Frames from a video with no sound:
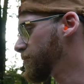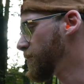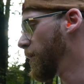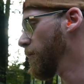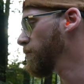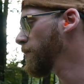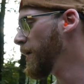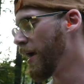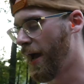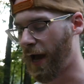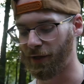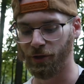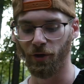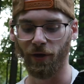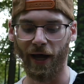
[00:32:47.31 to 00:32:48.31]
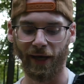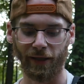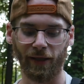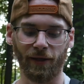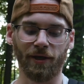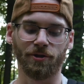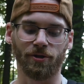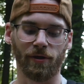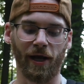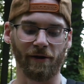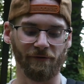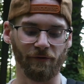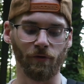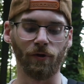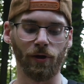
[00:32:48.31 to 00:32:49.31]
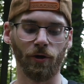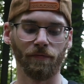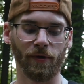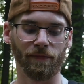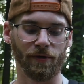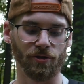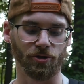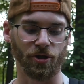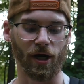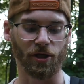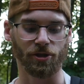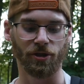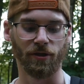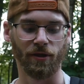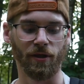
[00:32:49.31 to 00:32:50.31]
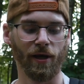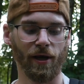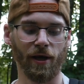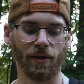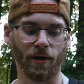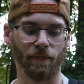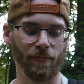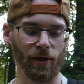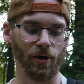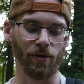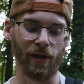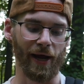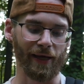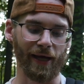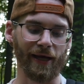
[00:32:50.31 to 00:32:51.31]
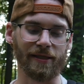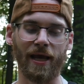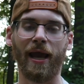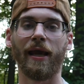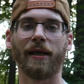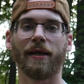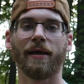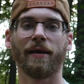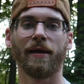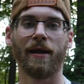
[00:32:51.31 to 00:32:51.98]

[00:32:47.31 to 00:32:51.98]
So I do like that these are like full aluminum construction. They're built like a tank.